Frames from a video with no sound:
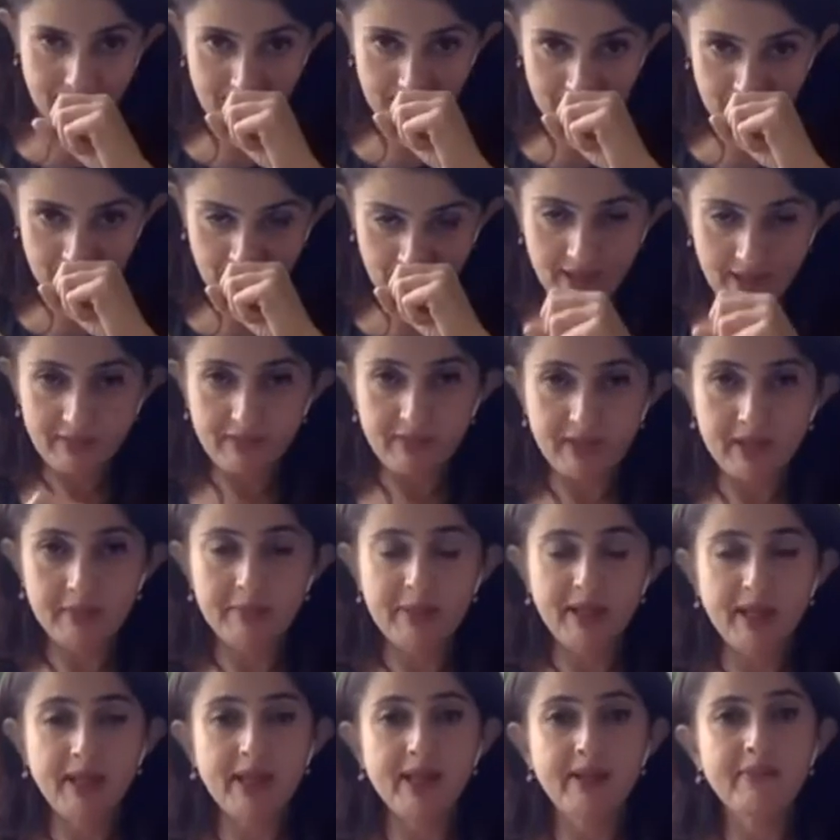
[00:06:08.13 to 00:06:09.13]
Will
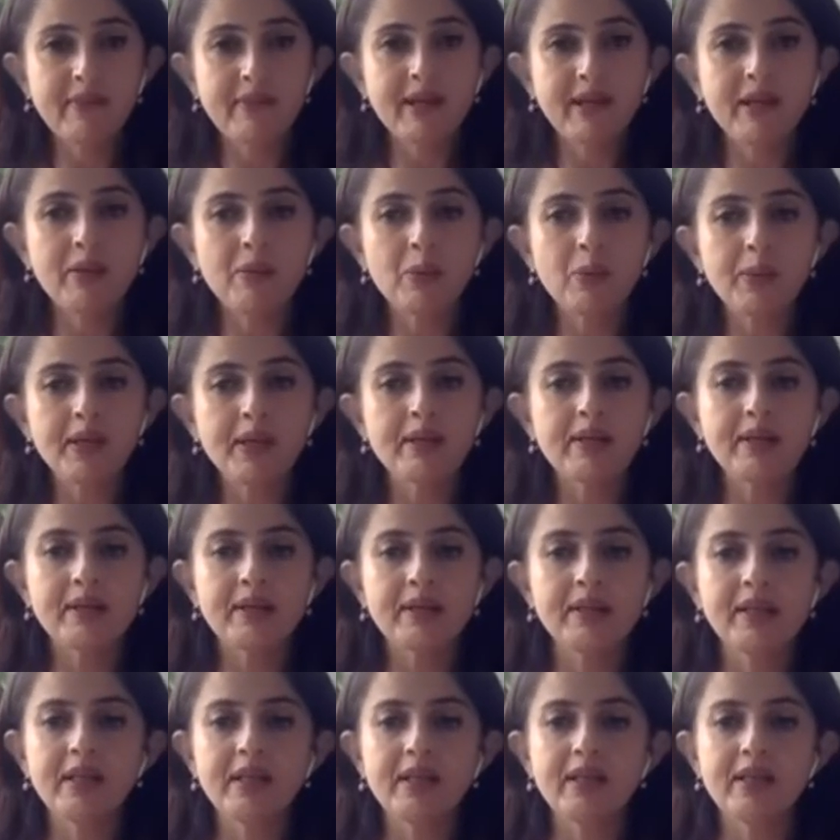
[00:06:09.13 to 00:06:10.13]
behave very
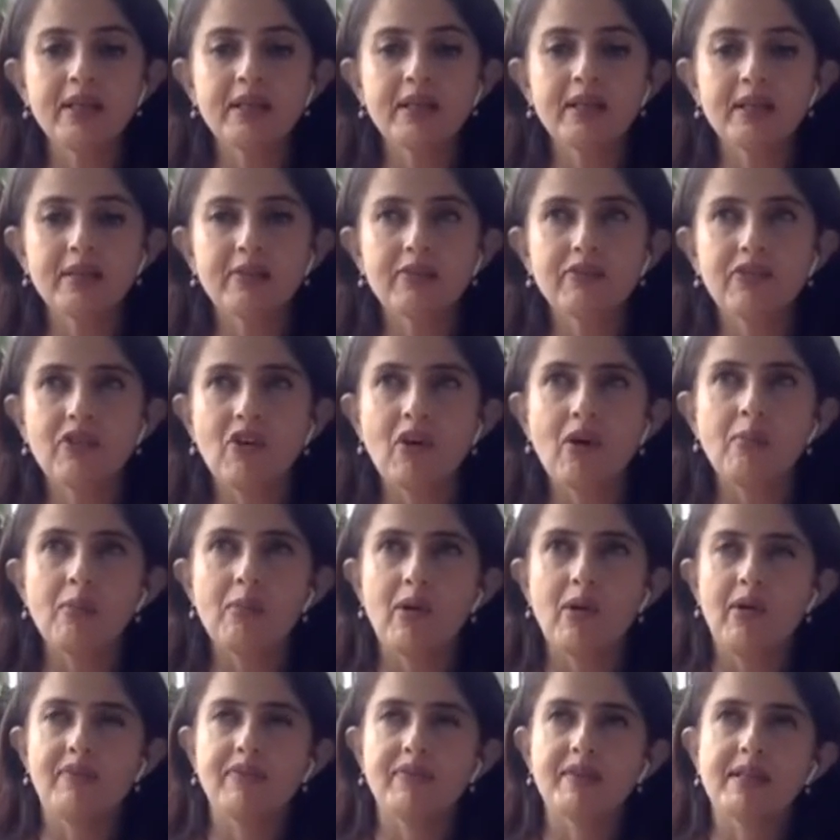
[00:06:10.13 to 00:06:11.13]
weirdly in the form
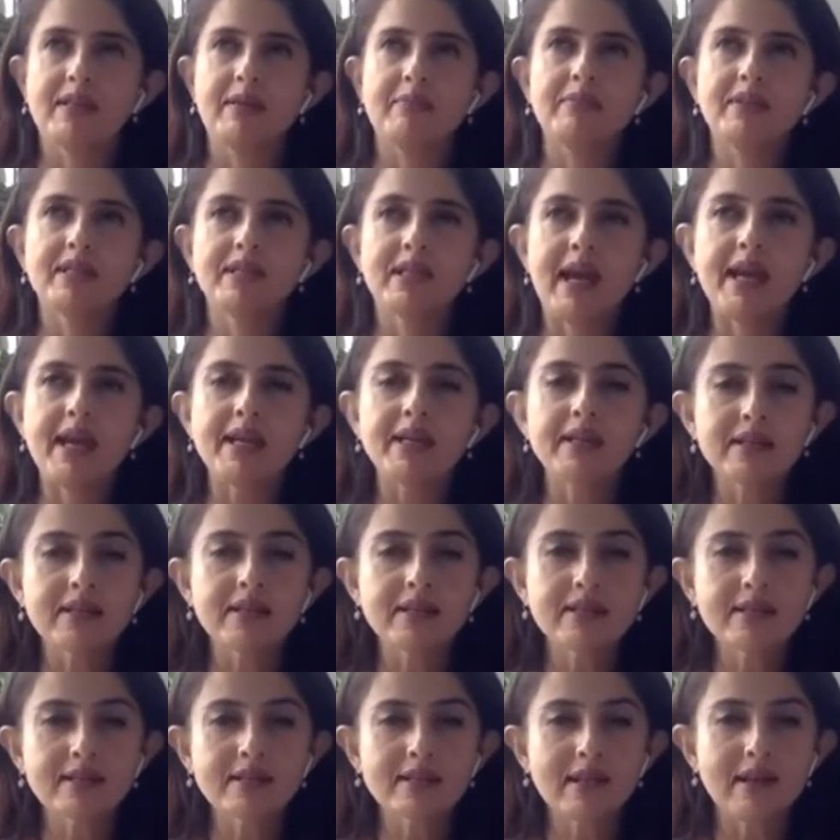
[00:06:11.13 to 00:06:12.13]
of some tightness
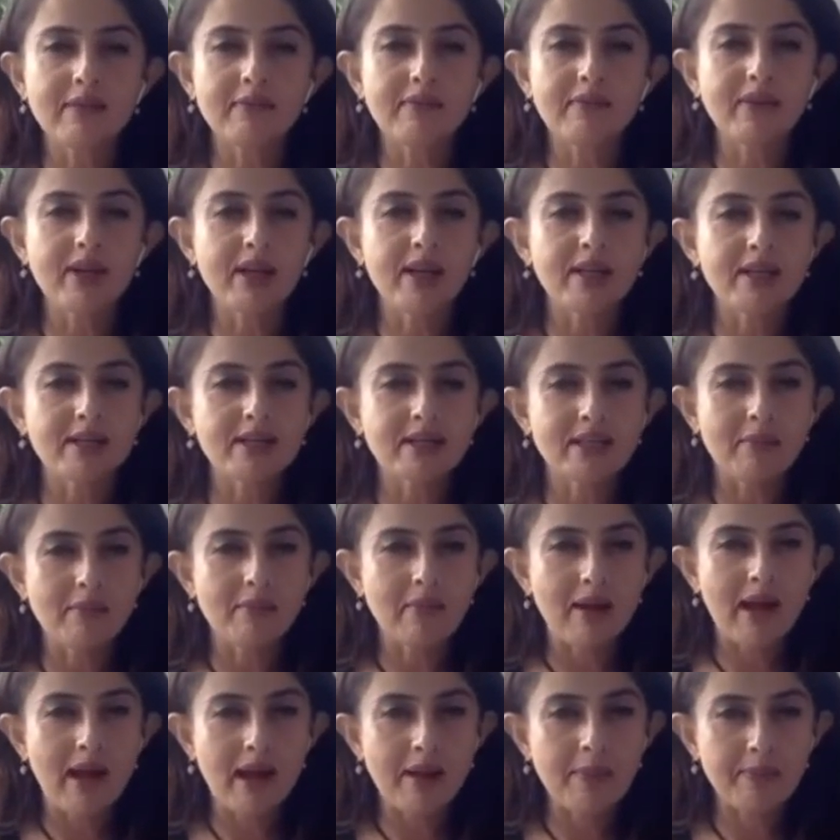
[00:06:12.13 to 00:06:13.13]
somewhere, some
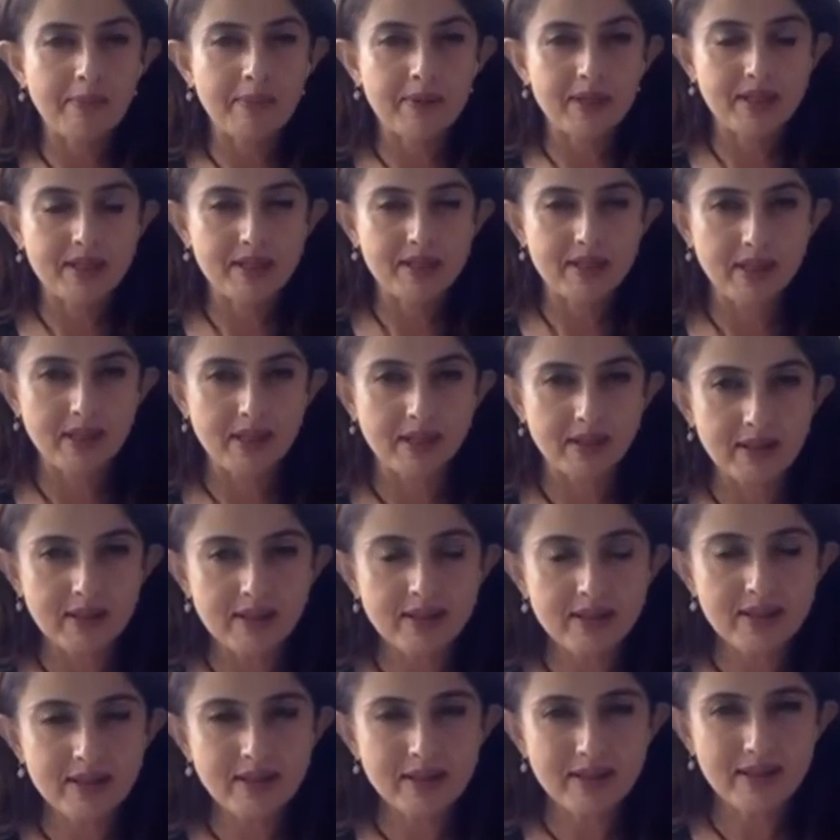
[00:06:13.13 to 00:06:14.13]
hyper
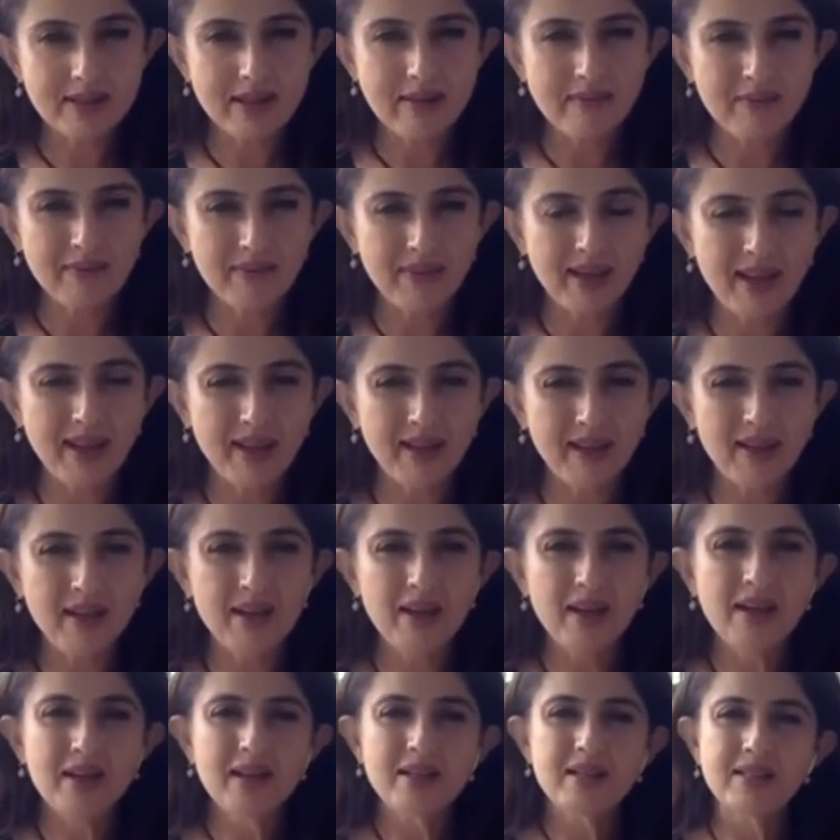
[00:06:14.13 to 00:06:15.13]
signals somewhere
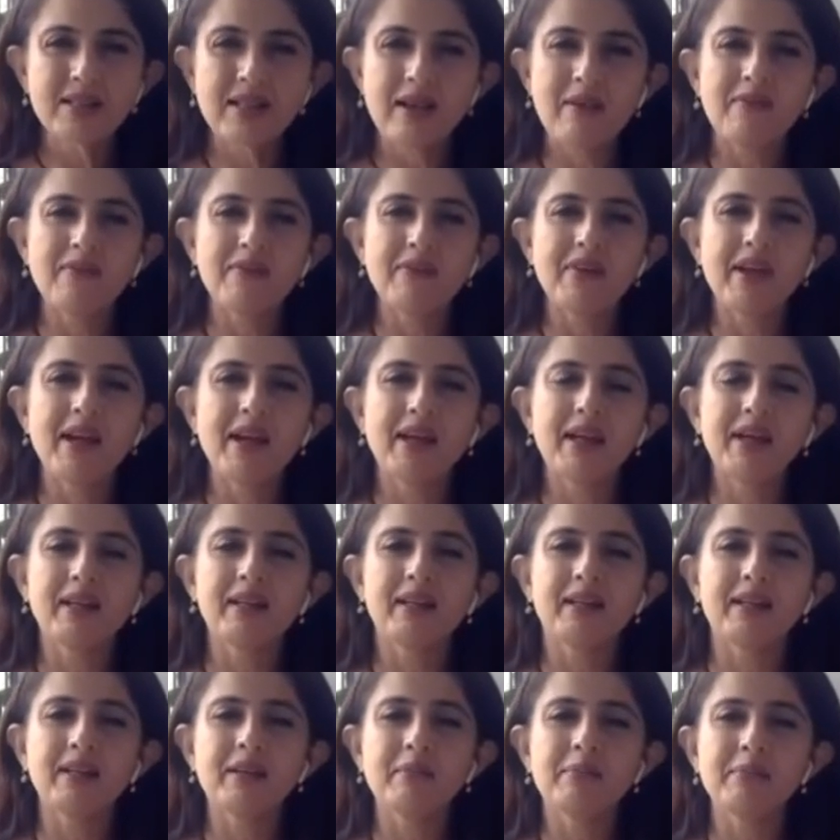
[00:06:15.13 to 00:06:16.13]
it
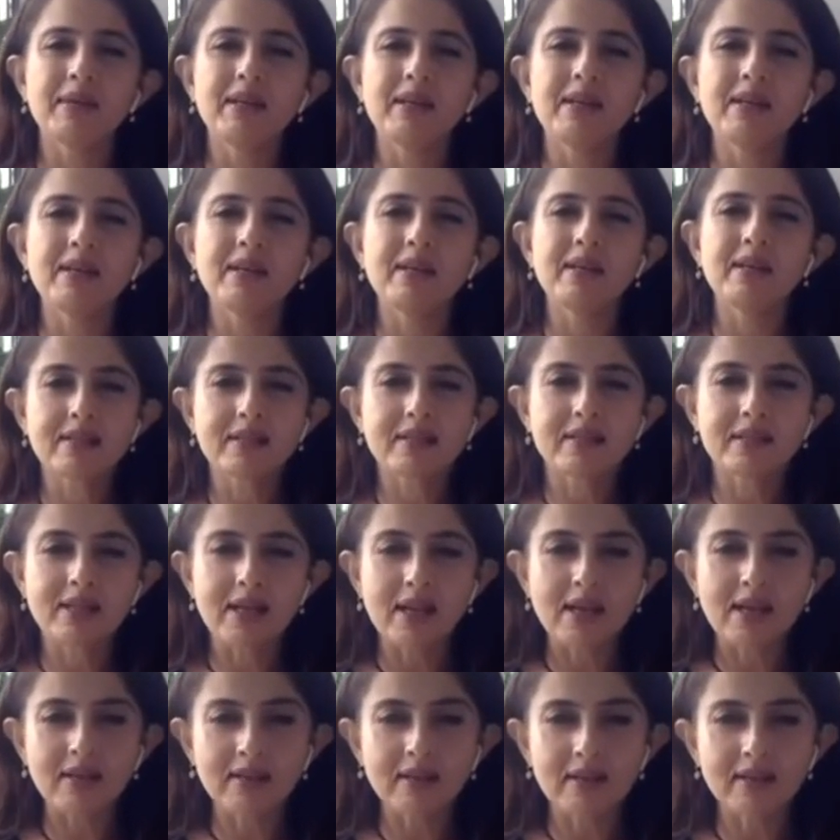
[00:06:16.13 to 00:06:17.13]
will be
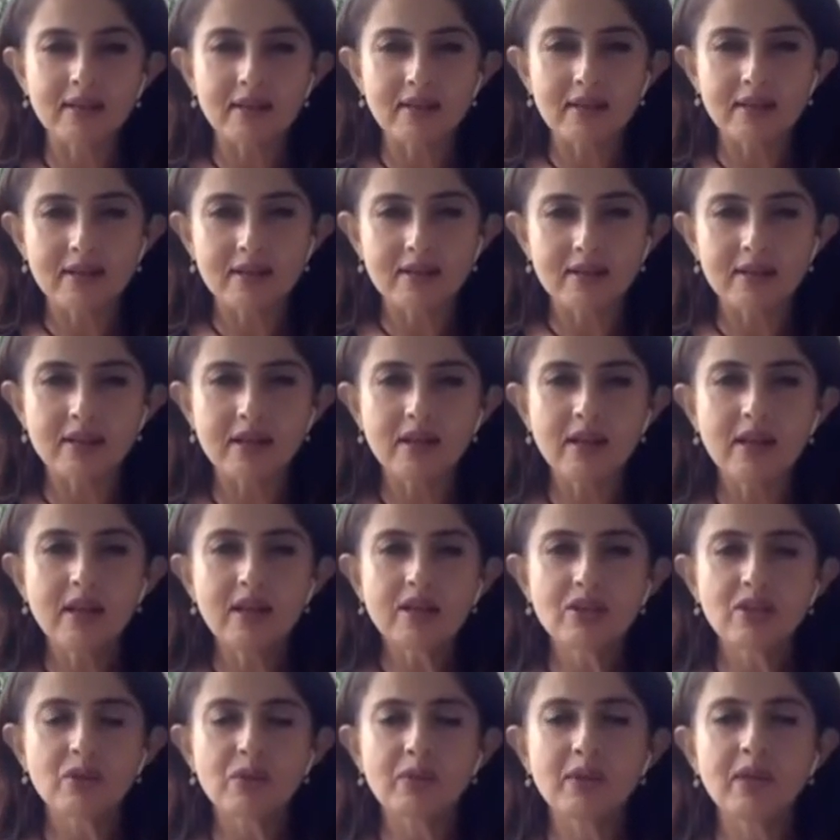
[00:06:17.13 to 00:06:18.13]
stagnant.
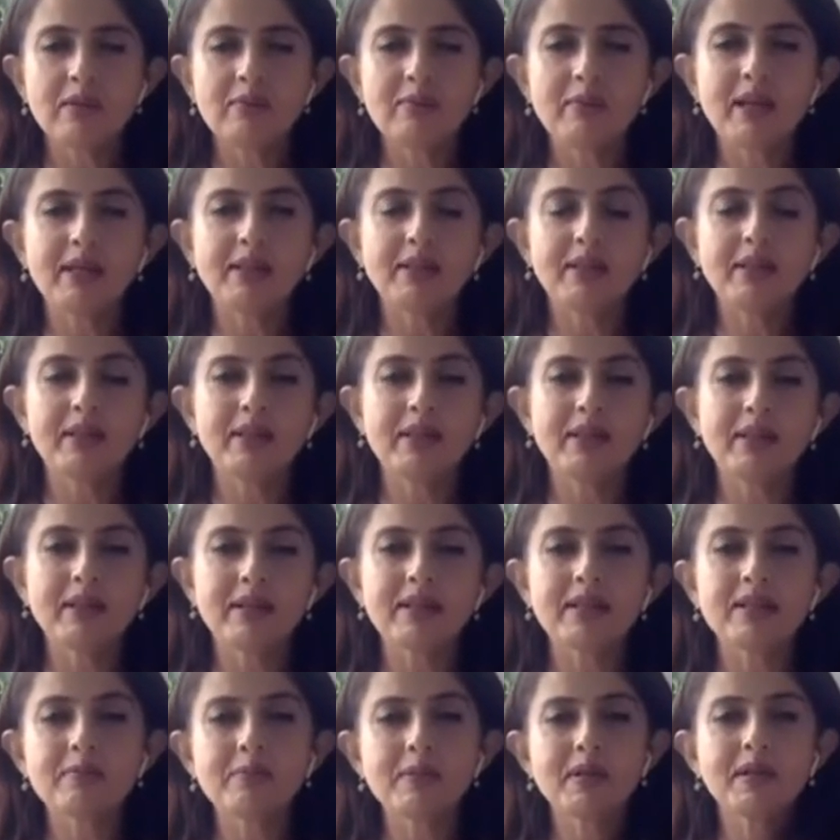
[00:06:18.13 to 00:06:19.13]
So in my clinical
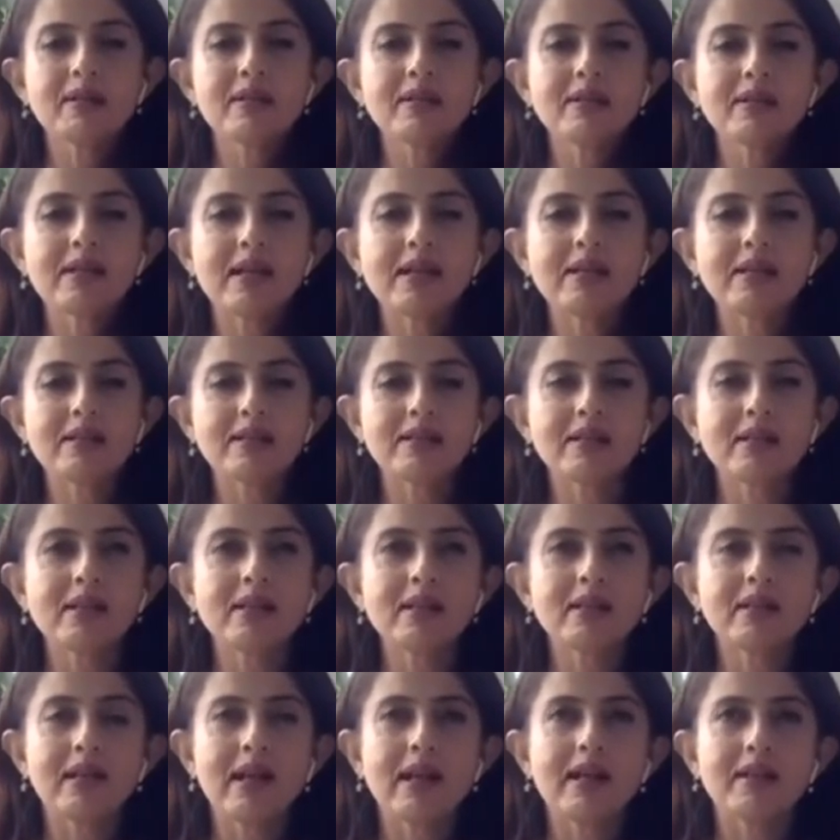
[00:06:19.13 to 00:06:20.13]
experience, I see
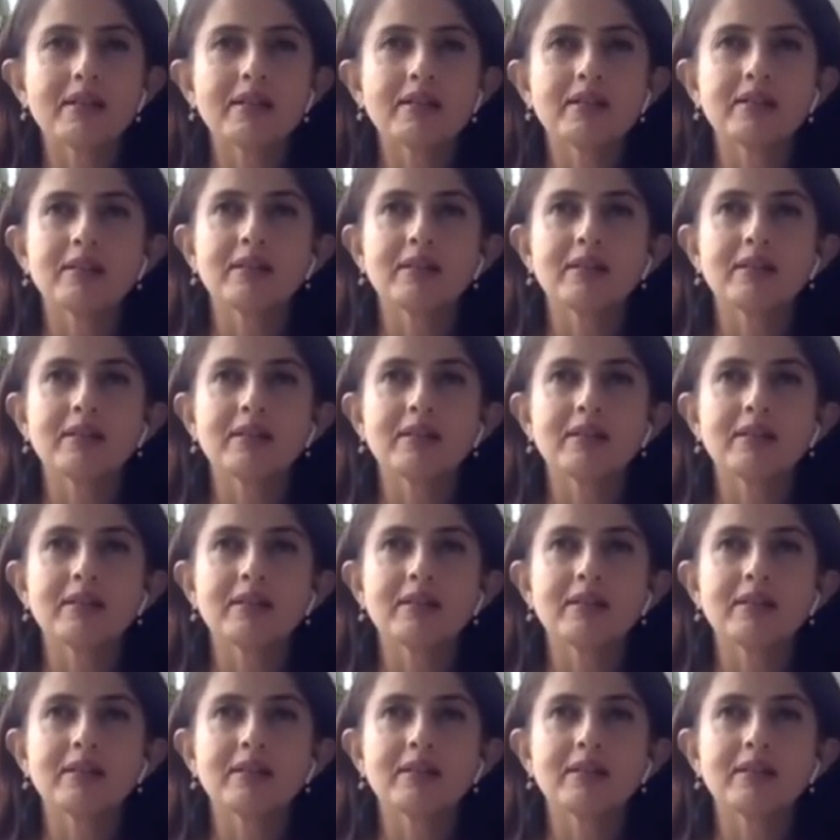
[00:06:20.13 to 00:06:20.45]
that